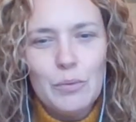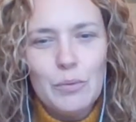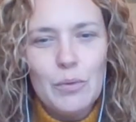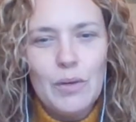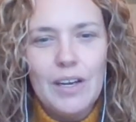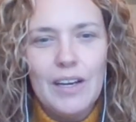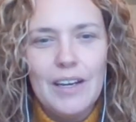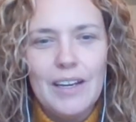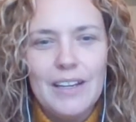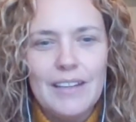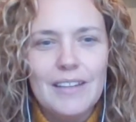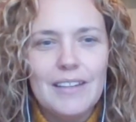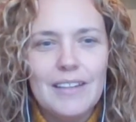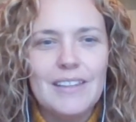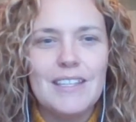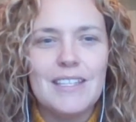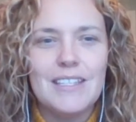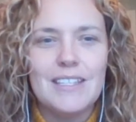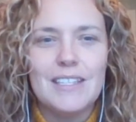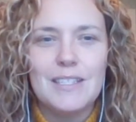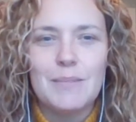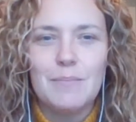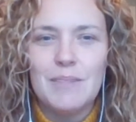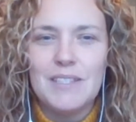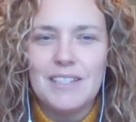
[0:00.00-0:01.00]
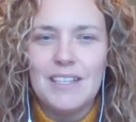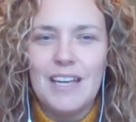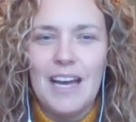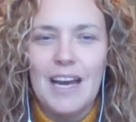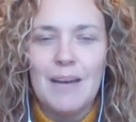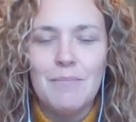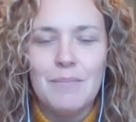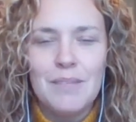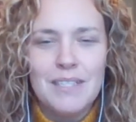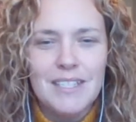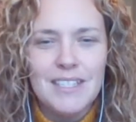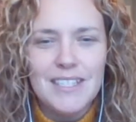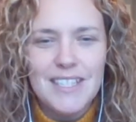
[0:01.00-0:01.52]
Everyone.
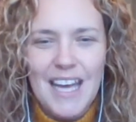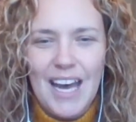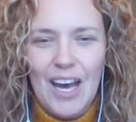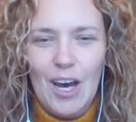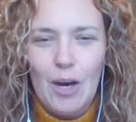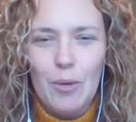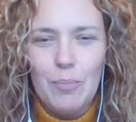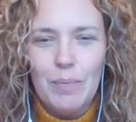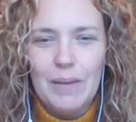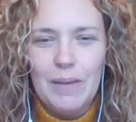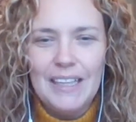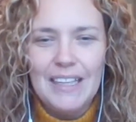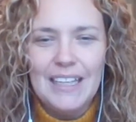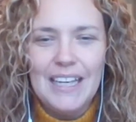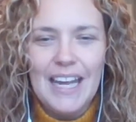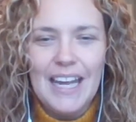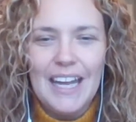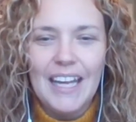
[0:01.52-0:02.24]
I'm Mrs. Halpin,